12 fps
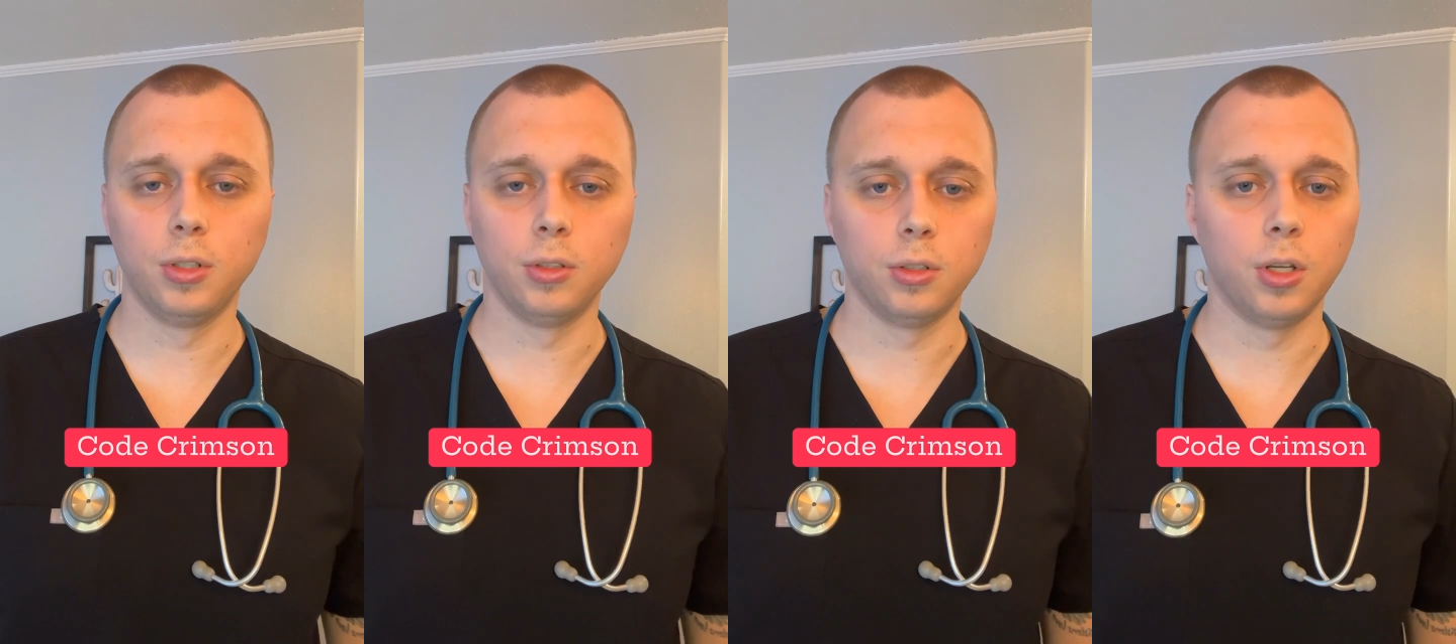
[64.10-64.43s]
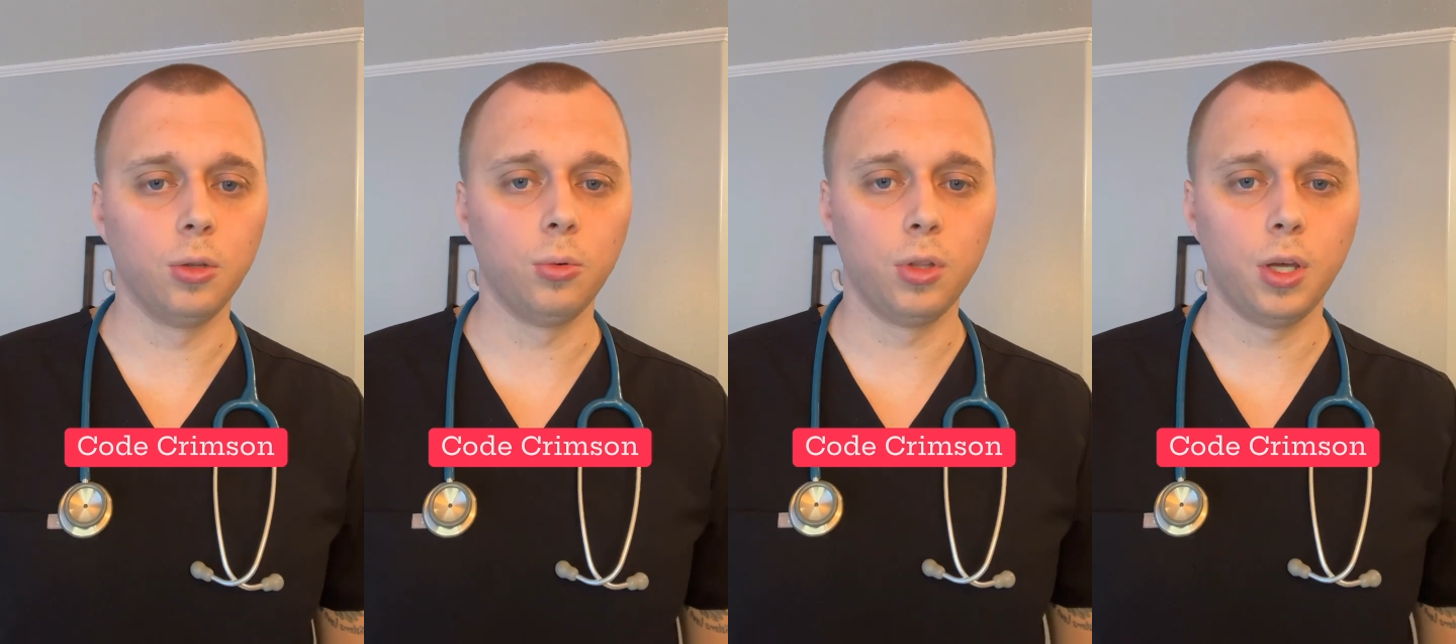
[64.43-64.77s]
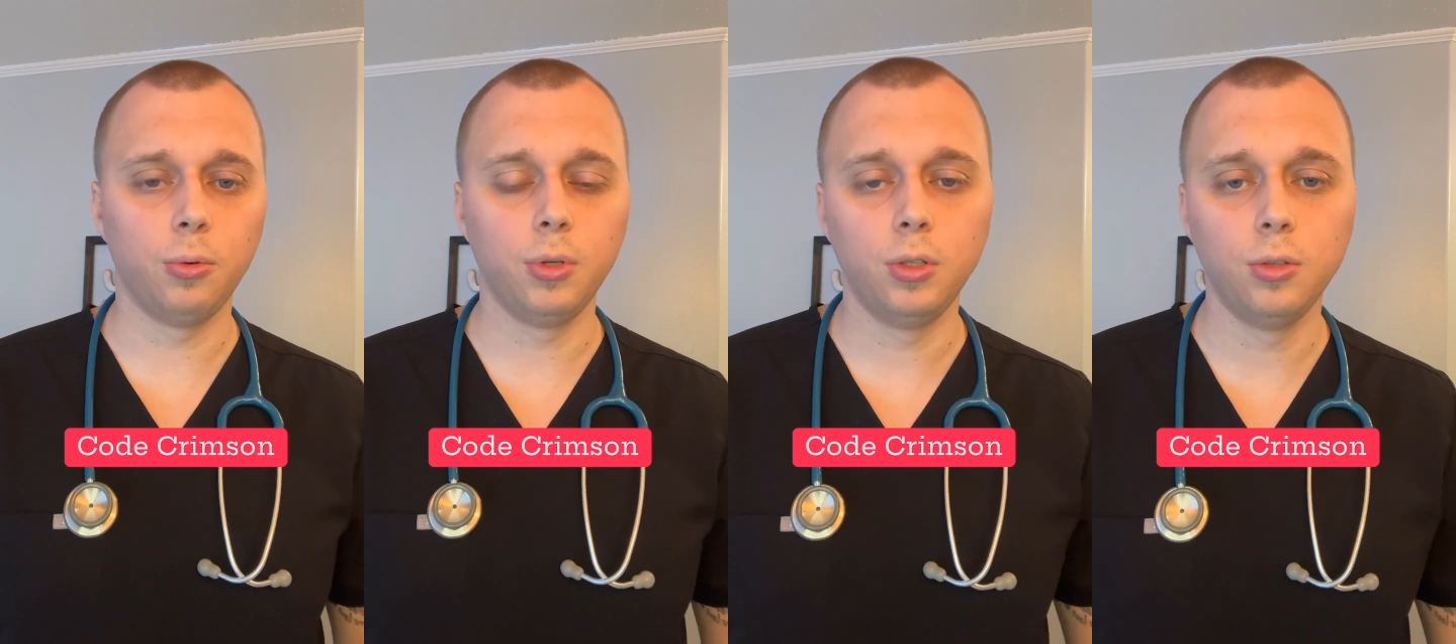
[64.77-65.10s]
is another one that
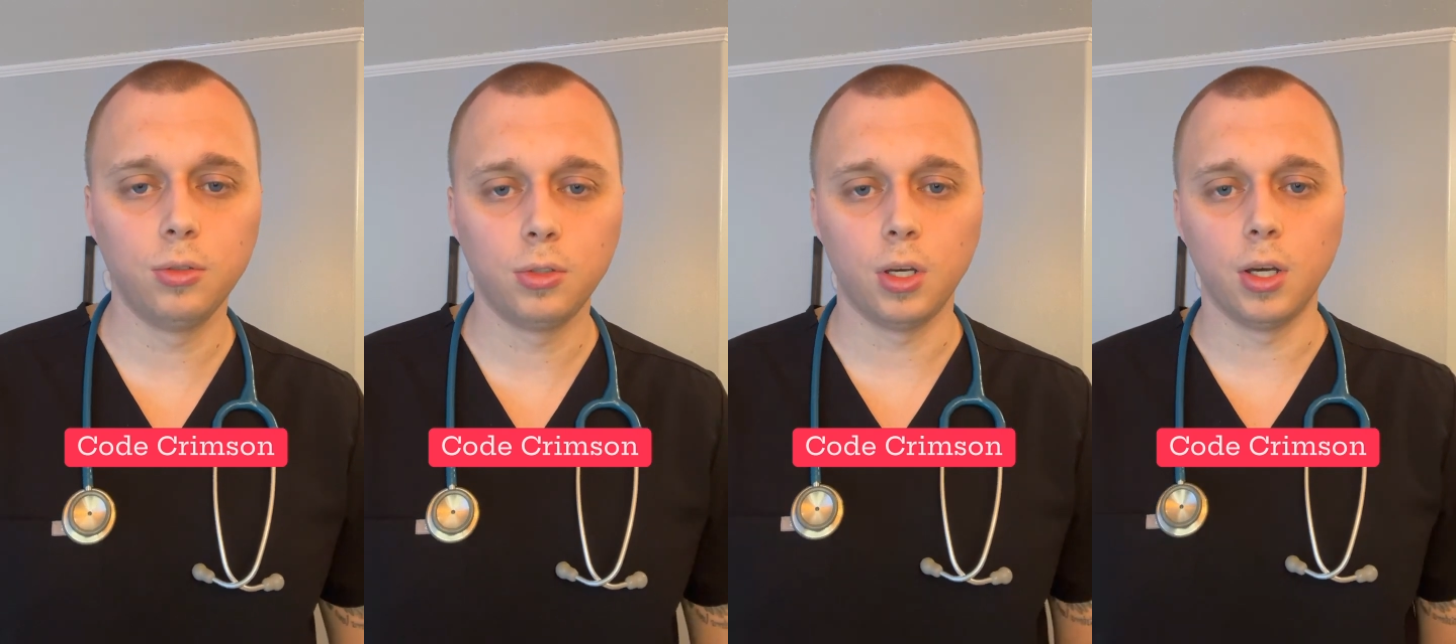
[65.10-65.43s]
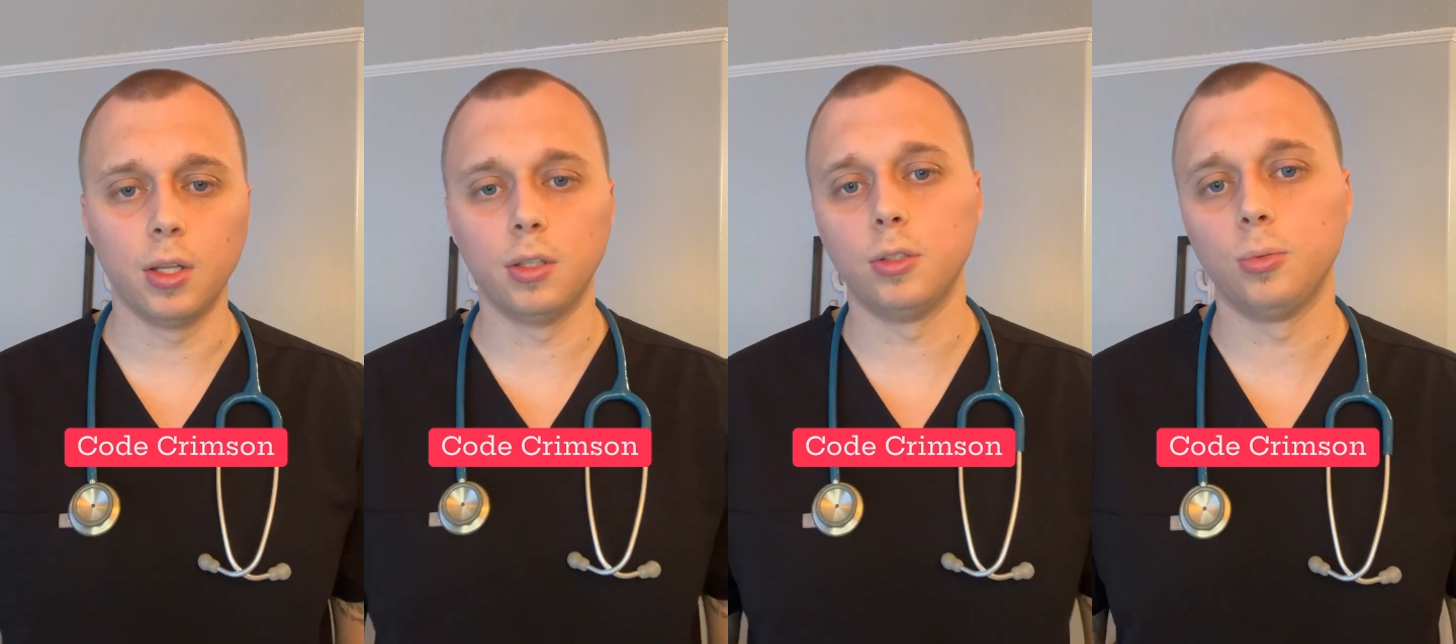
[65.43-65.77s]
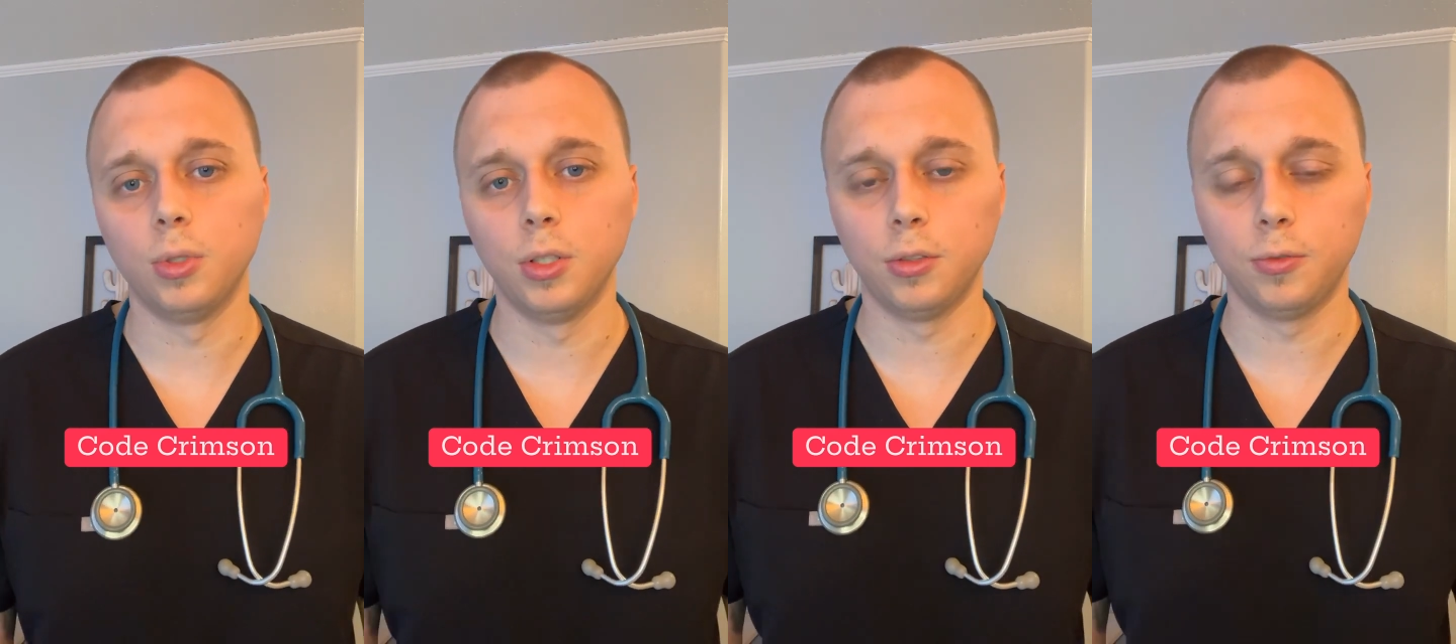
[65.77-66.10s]
we use. This
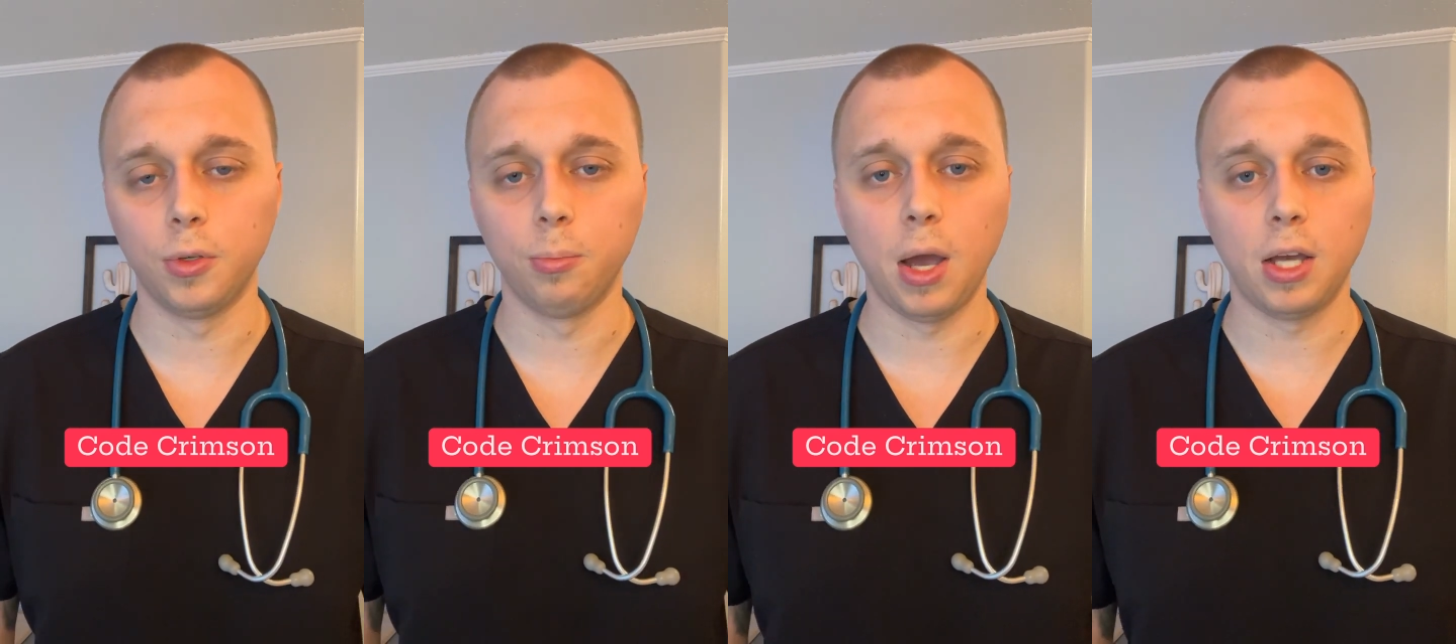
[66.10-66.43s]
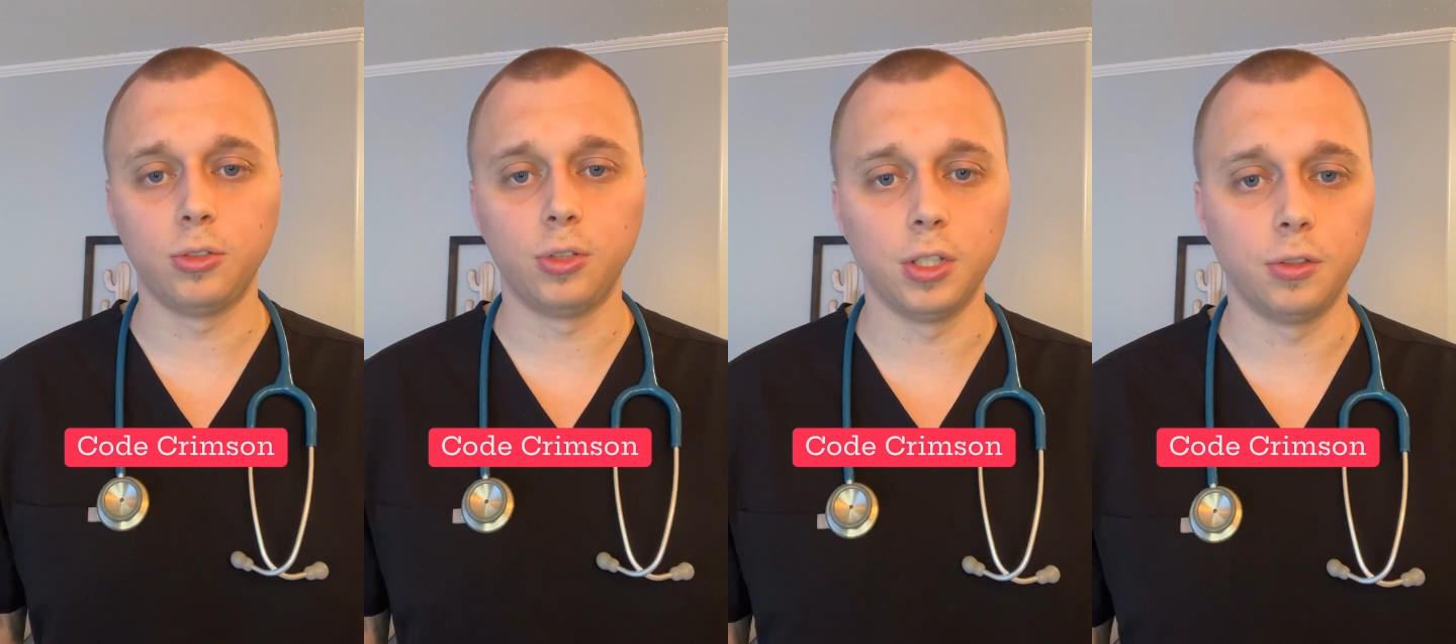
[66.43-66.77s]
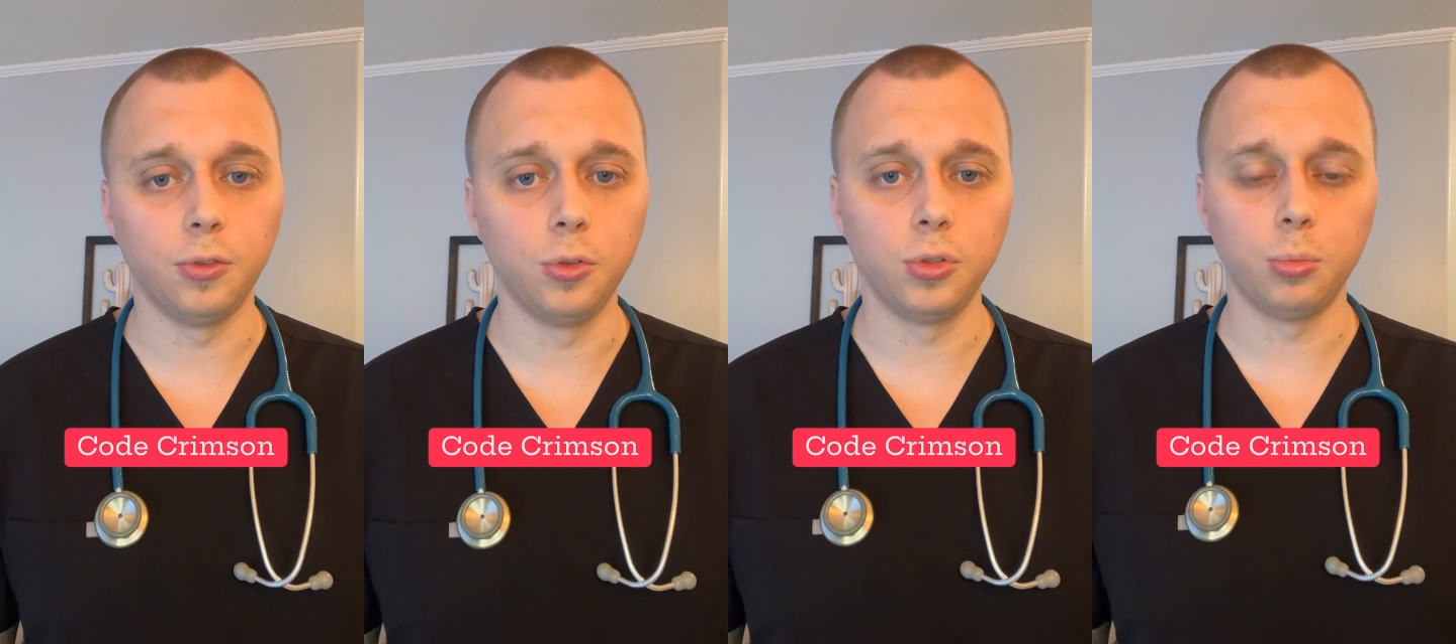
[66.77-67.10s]
one is for mass
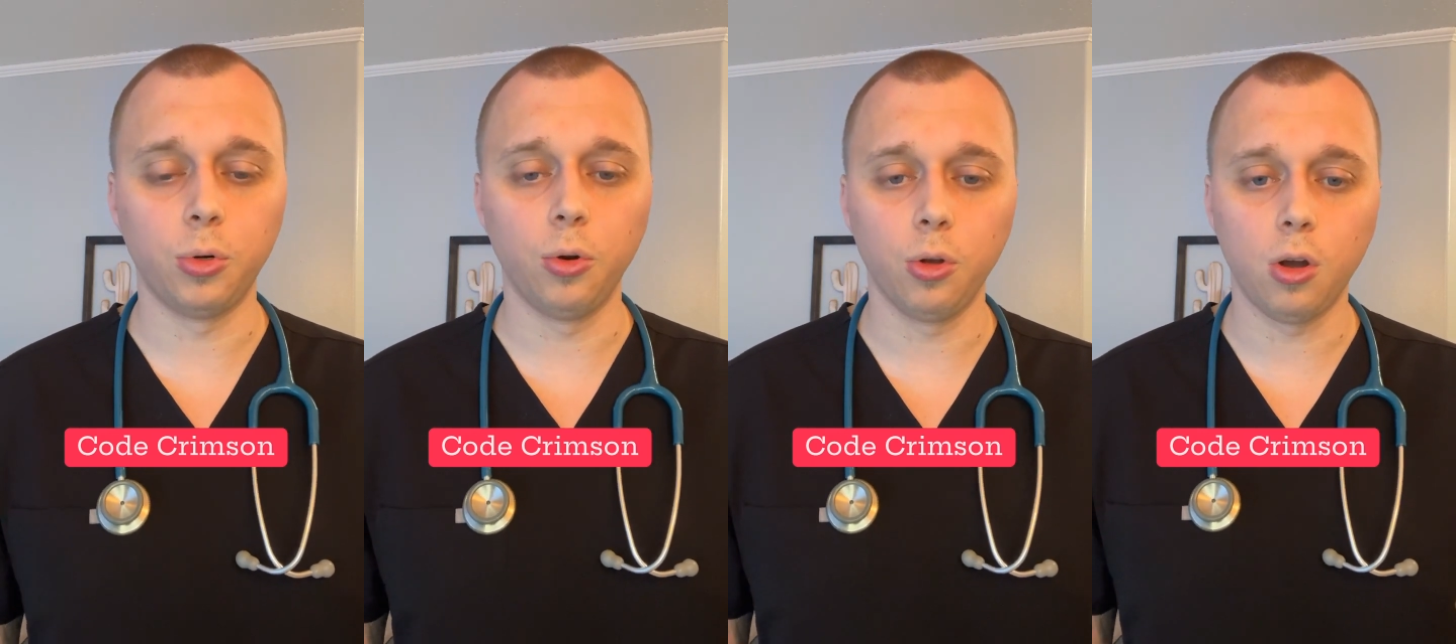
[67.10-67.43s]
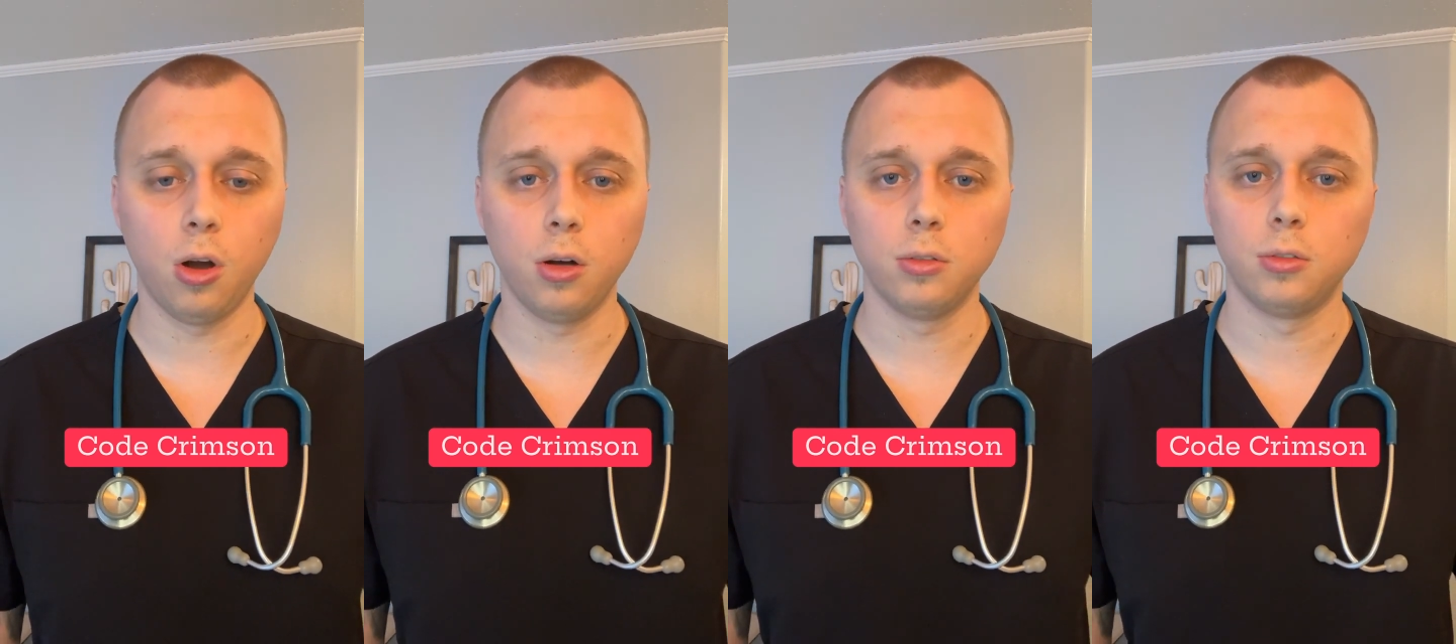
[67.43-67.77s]
transfusion protocol.